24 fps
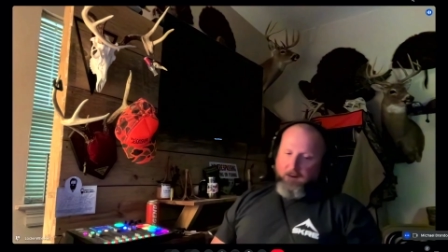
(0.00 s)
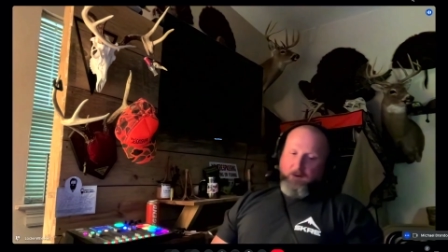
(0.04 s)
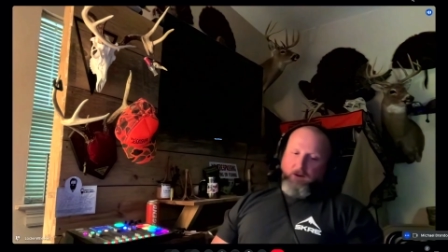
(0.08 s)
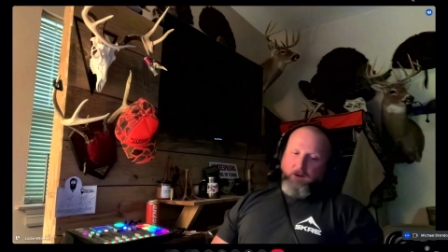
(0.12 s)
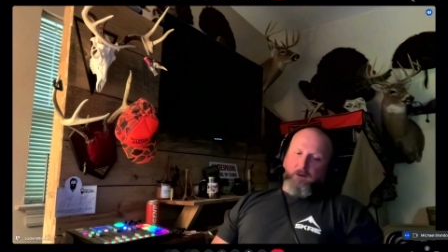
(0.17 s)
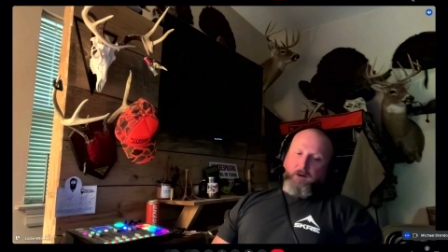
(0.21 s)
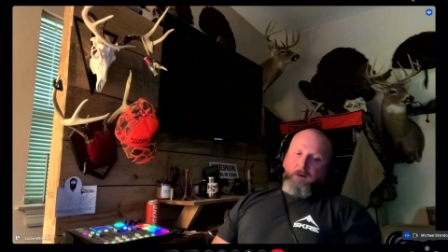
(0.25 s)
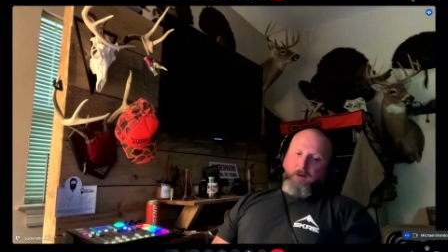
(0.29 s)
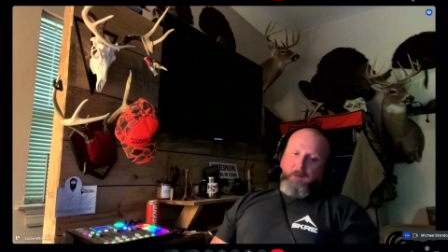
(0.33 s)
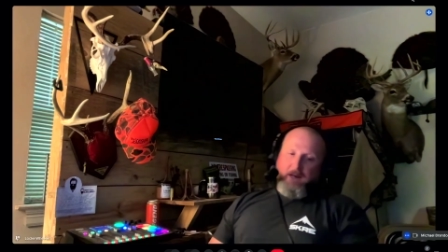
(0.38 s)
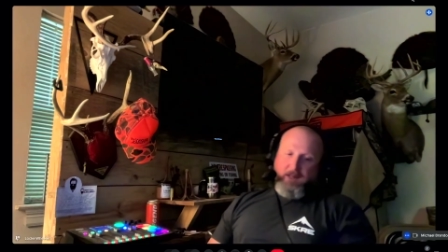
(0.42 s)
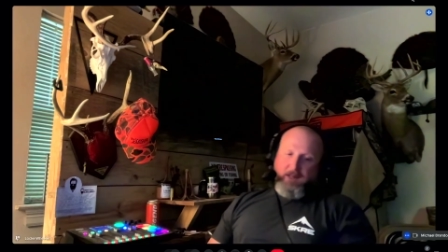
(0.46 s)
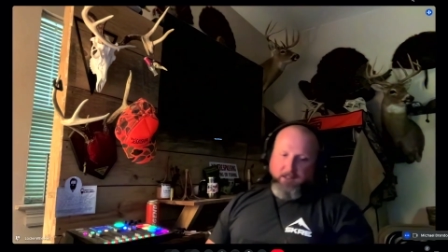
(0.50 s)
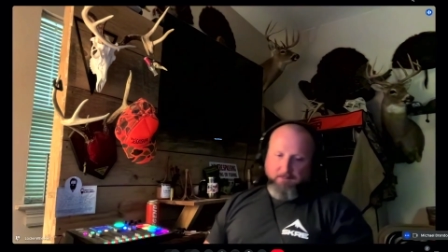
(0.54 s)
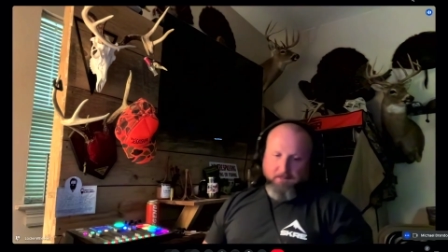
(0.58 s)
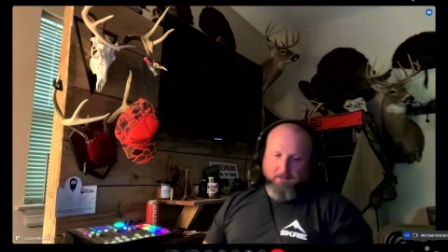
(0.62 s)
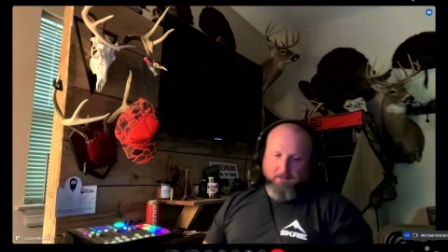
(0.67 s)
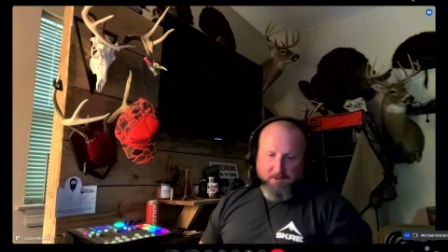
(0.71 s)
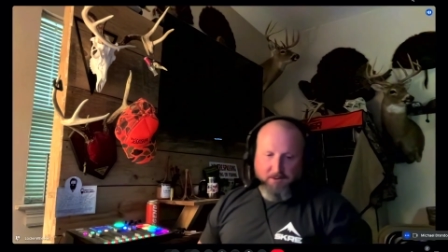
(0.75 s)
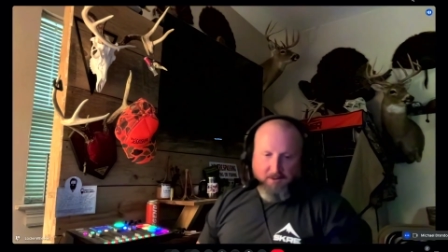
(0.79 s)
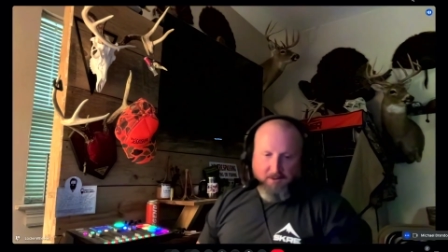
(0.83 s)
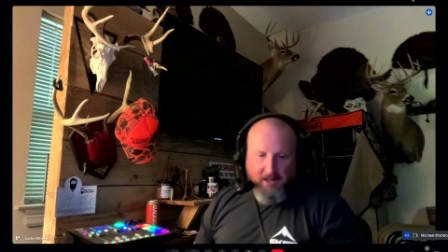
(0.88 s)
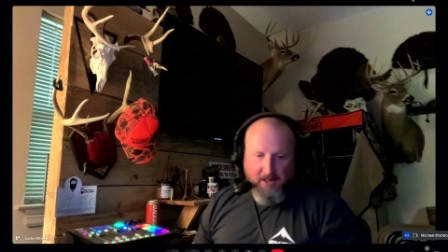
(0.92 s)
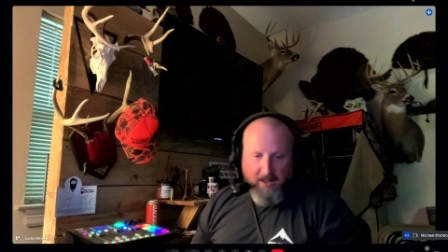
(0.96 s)
don't know what makes them
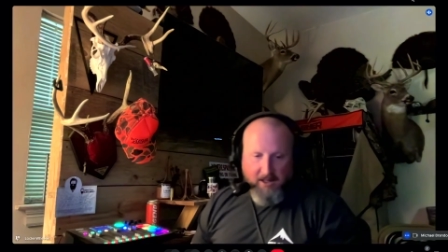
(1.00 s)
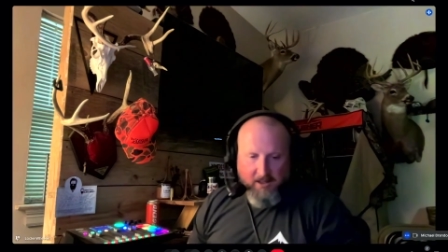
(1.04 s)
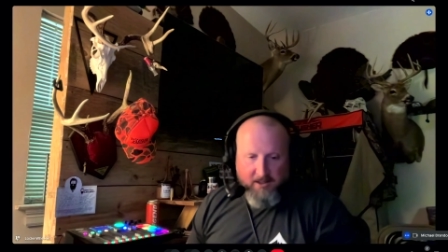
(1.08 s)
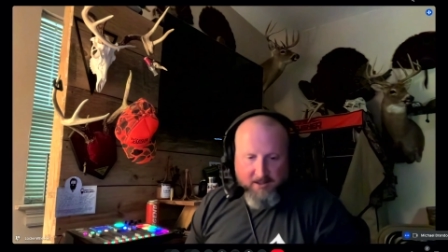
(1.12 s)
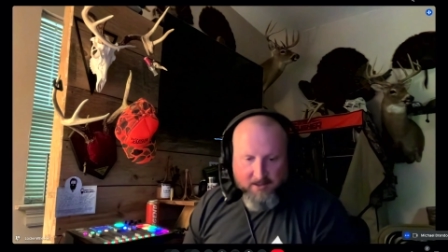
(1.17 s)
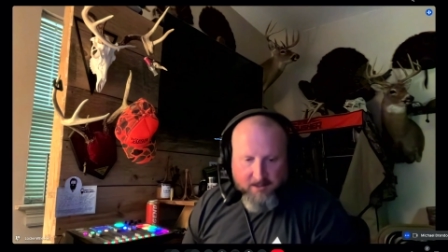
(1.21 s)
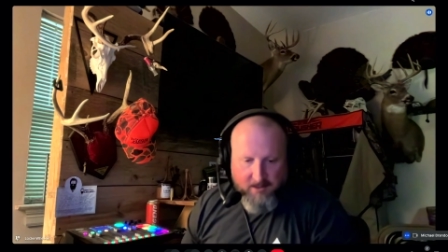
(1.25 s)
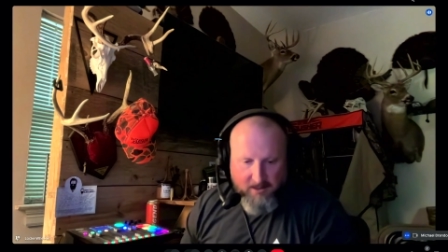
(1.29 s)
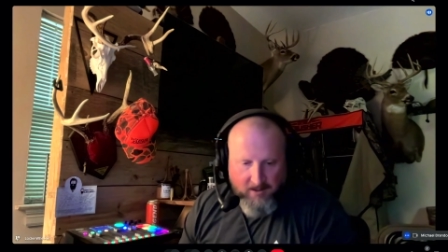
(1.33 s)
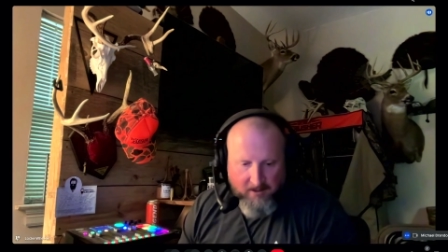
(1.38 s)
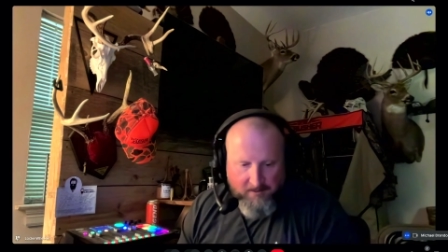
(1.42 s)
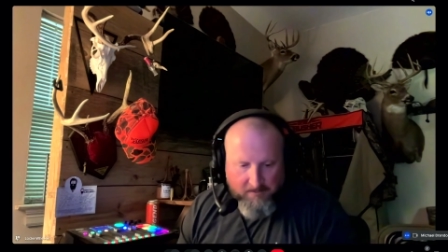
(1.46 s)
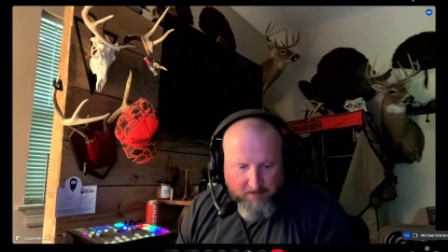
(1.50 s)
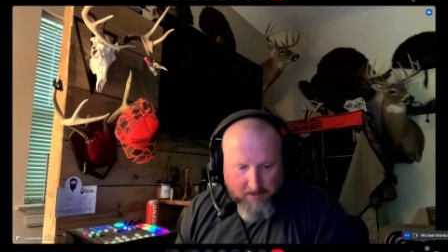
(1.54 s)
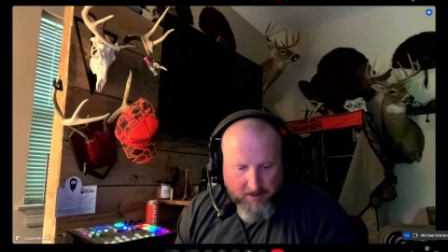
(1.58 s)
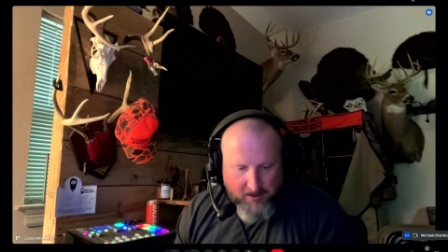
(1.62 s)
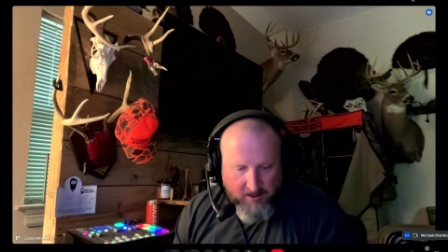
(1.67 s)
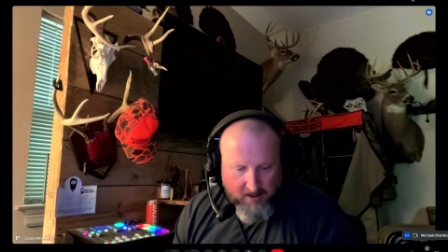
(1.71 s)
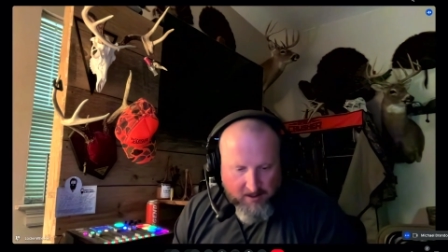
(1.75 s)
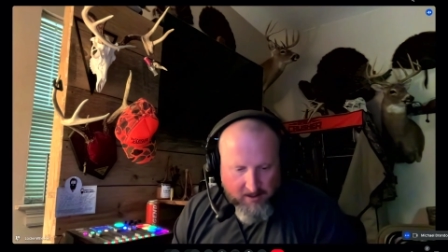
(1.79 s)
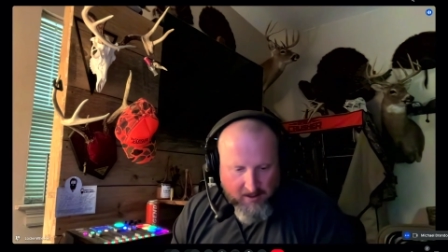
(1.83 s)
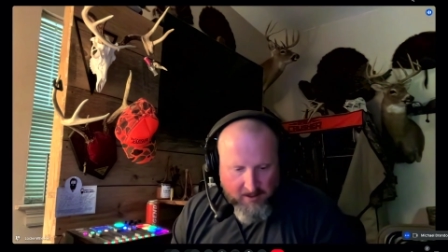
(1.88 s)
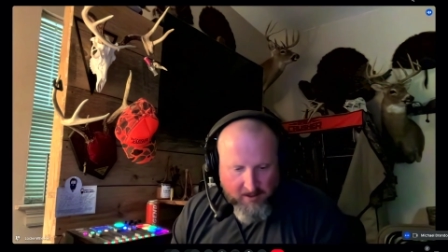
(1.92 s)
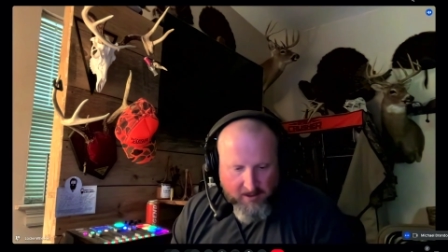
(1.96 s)
do that kind of stuff, but
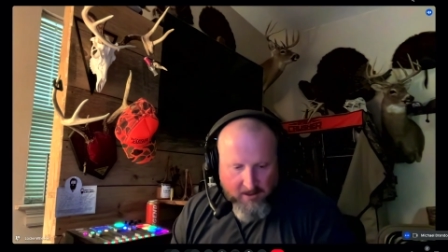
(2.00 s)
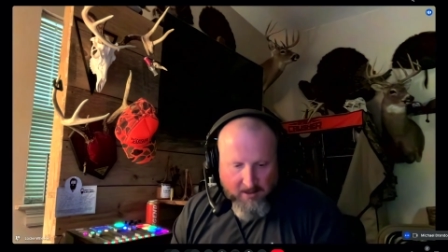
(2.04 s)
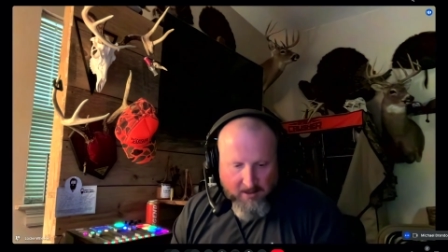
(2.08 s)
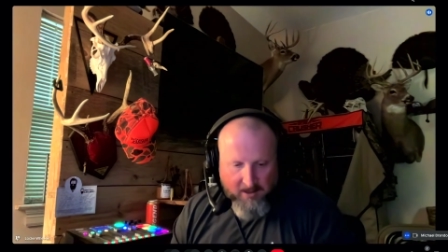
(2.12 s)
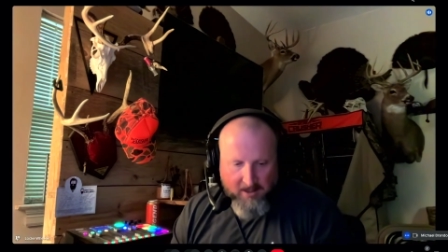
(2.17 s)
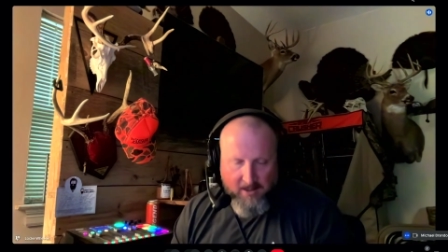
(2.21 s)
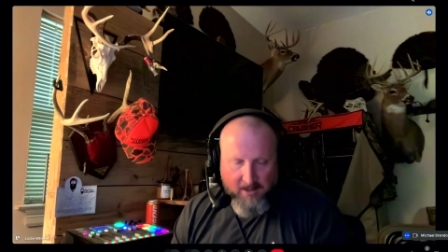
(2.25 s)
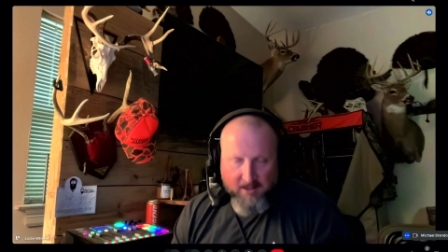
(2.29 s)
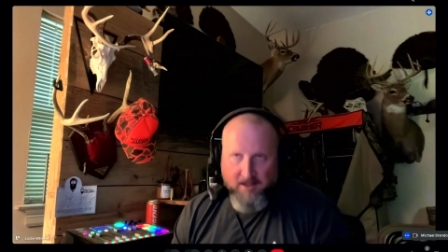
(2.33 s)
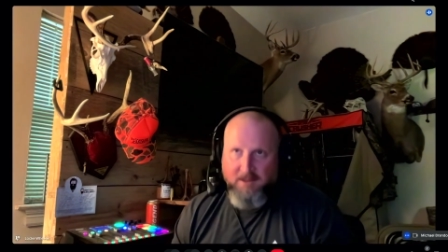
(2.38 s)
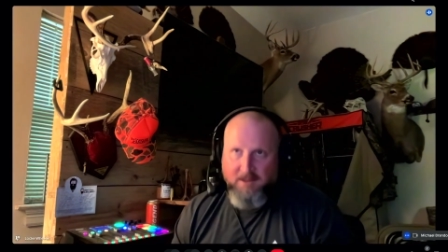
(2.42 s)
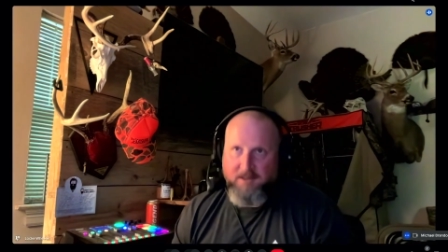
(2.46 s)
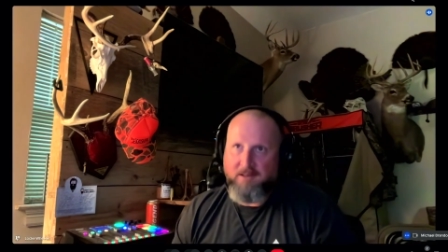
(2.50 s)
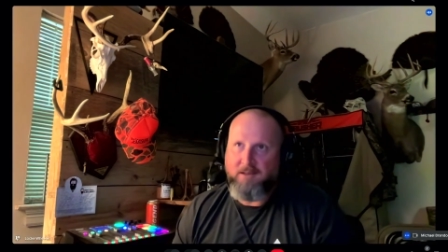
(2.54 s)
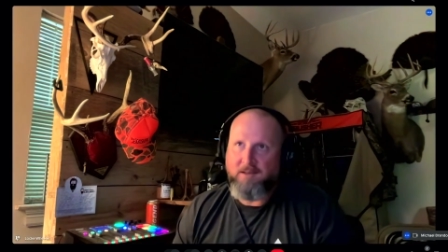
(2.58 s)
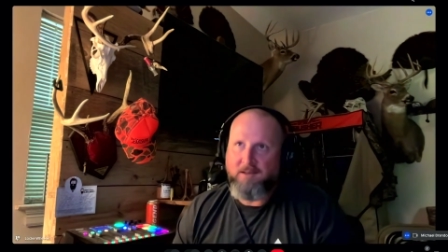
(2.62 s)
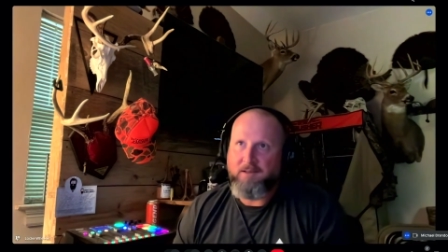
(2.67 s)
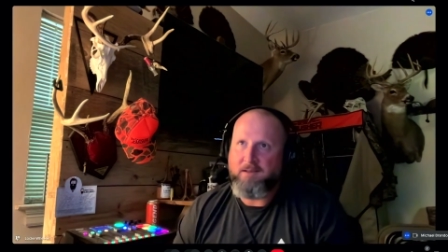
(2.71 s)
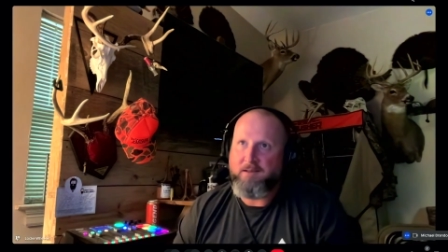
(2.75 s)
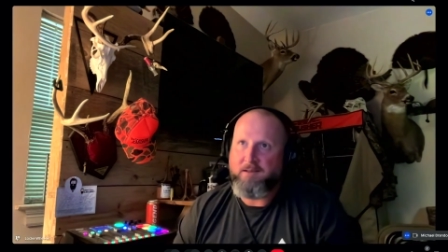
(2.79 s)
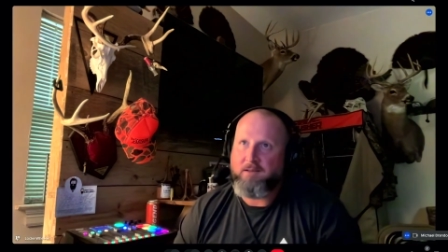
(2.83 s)
it's